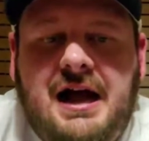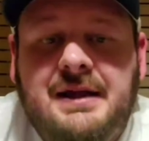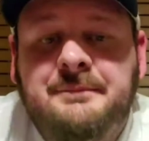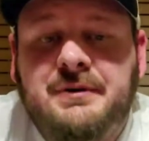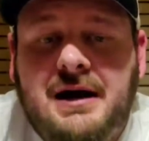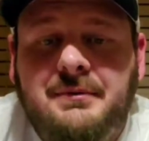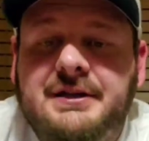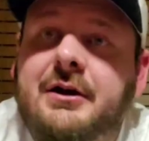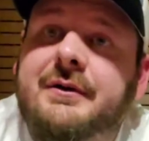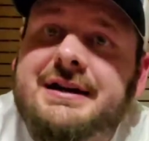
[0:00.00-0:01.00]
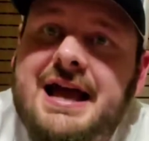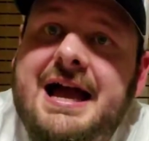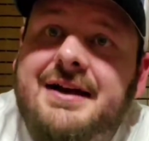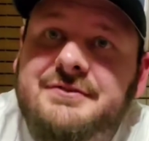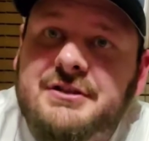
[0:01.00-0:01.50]
I'm probably going to
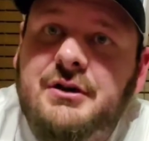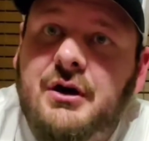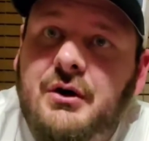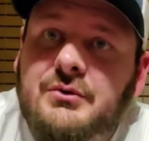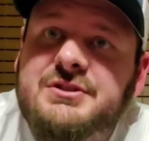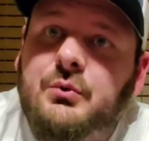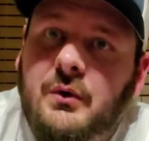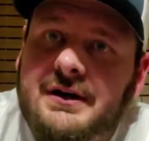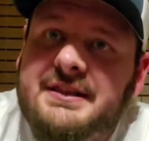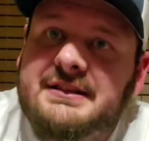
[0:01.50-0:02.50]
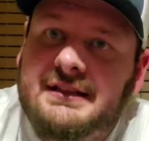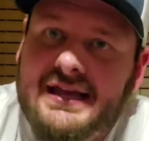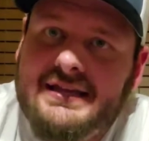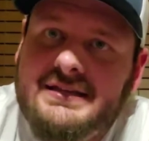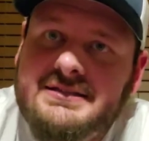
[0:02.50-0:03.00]
have to go to one of the
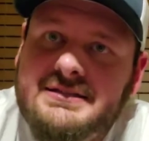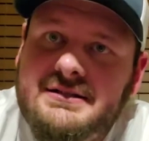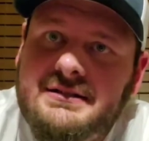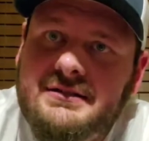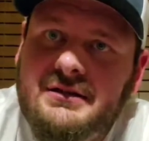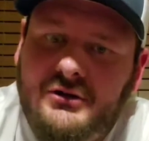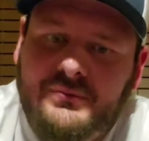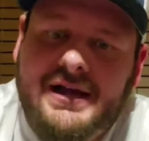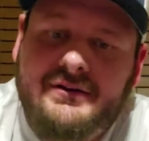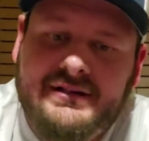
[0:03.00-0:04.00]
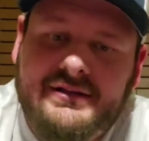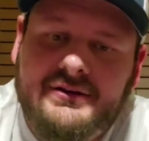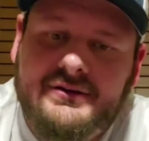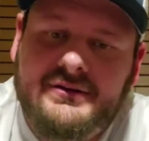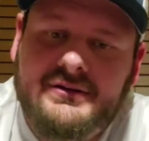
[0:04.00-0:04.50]
lakes around
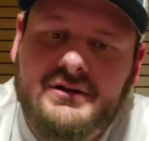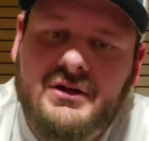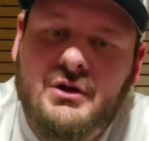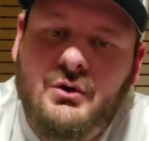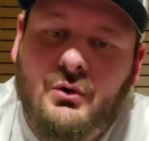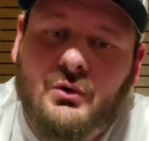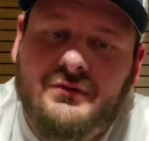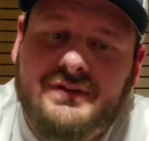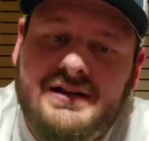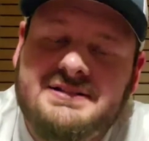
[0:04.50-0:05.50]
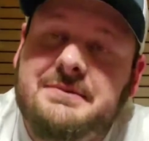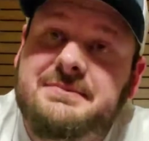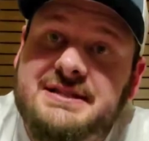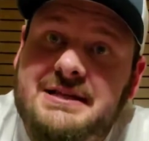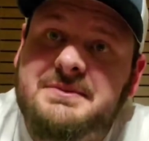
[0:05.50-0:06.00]
here or find
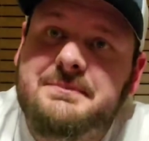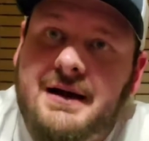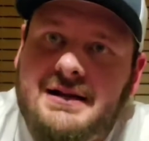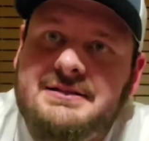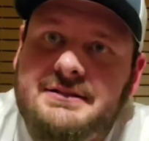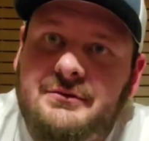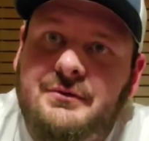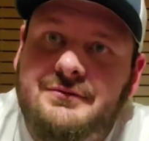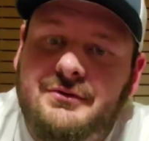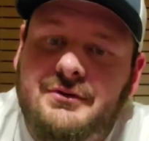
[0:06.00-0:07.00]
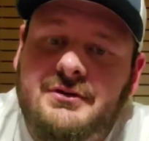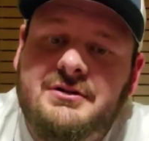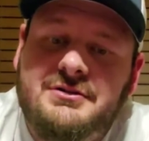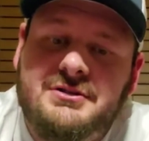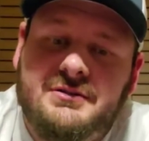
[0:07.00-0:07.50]
some deep spots in the river
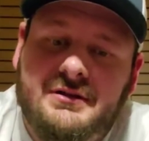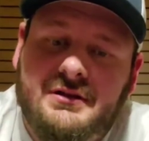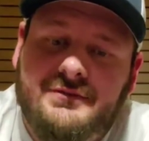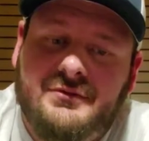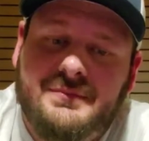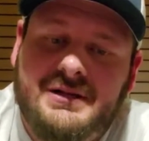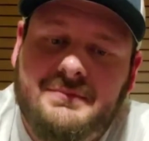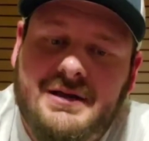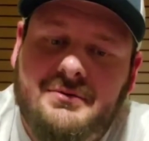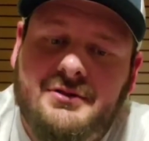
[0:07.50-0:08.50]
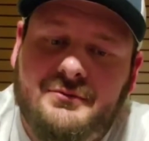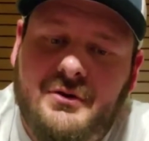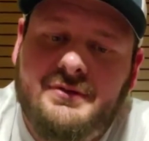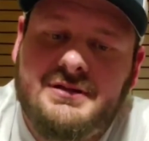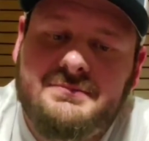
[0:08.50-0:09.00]
to for me to be able to
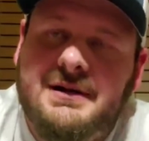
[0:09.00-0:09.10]
throw this.